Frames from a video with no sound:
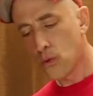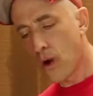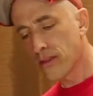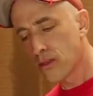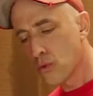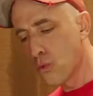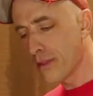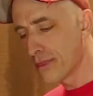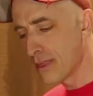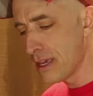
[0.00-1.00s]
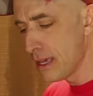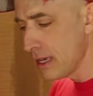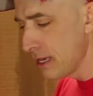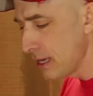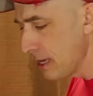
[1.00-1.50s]
what
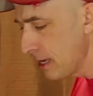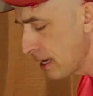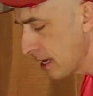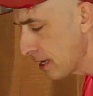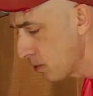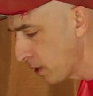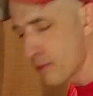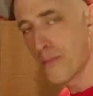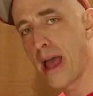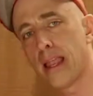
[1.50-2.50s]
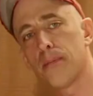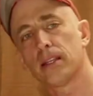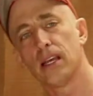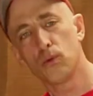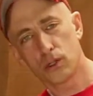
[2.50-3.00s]
the pandemic
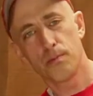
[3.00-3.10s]
did was